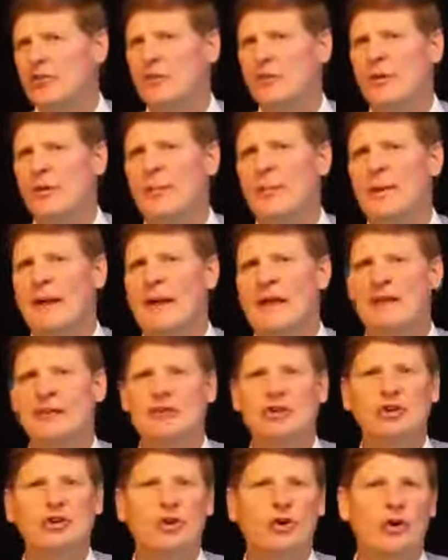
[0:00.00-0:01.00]
to you
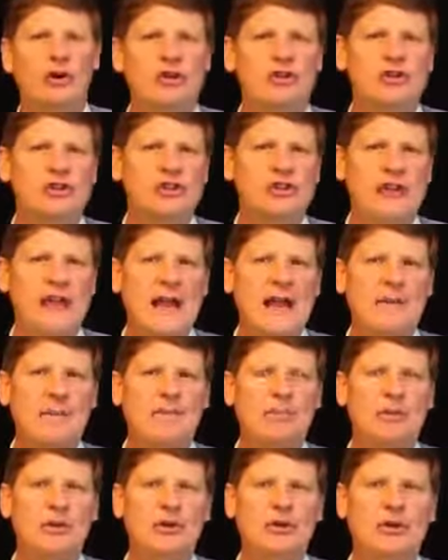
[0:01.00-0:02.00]
about your
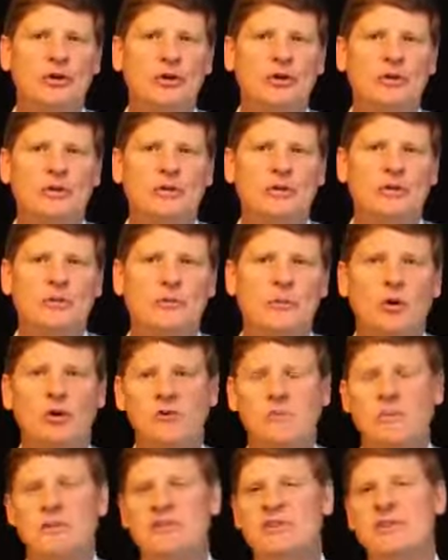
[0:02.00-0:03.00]
shampoo. More
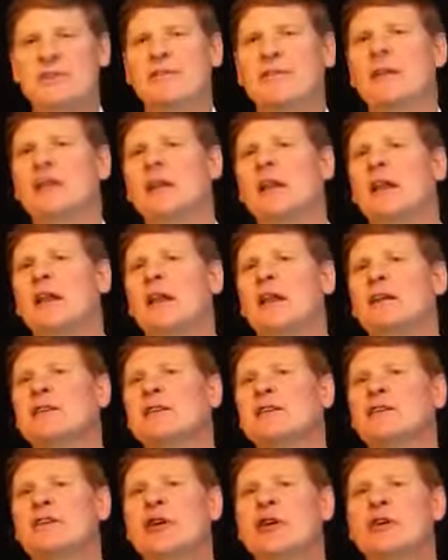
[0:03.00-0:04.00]
specifically, I'd like
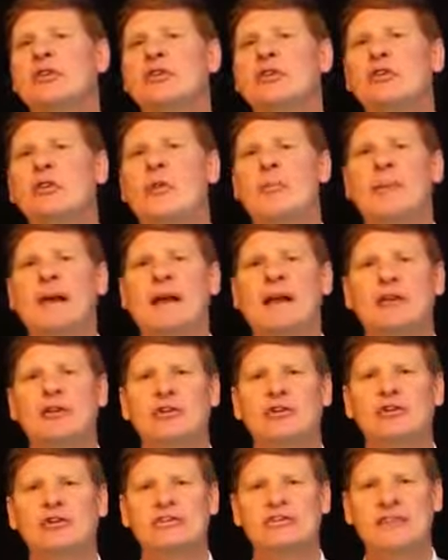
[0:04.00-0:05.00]
to talk to you about
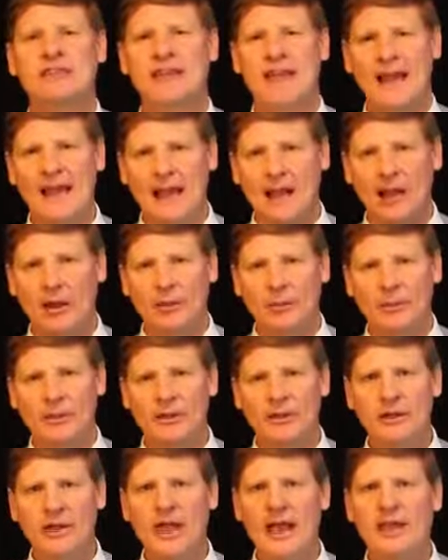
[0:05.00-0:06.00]
your scalp
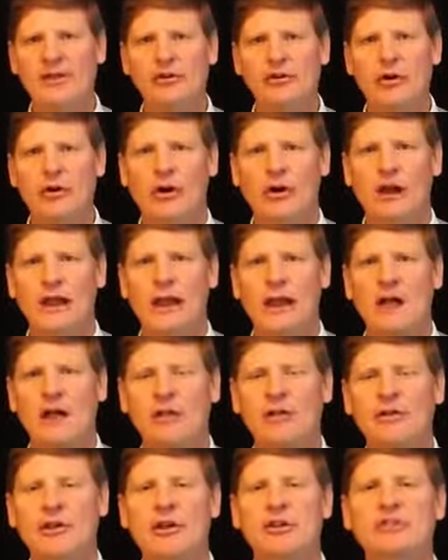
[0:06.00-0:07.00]
and your
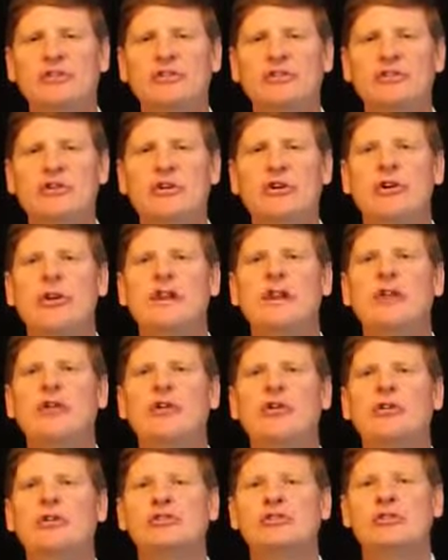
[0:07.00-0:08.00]
health concerning
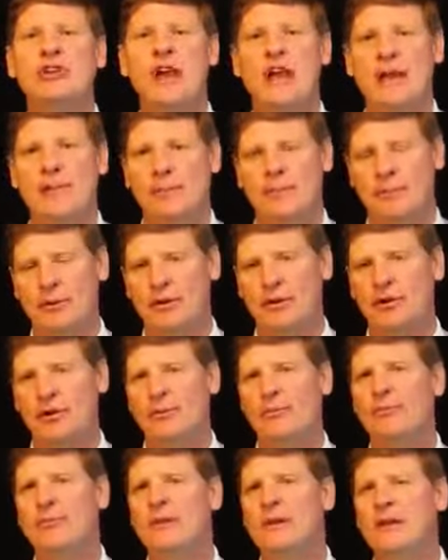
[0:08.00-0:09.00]
your
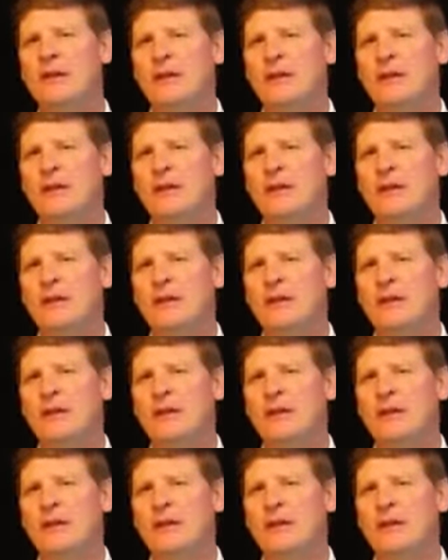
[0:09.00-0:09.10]
shampoo.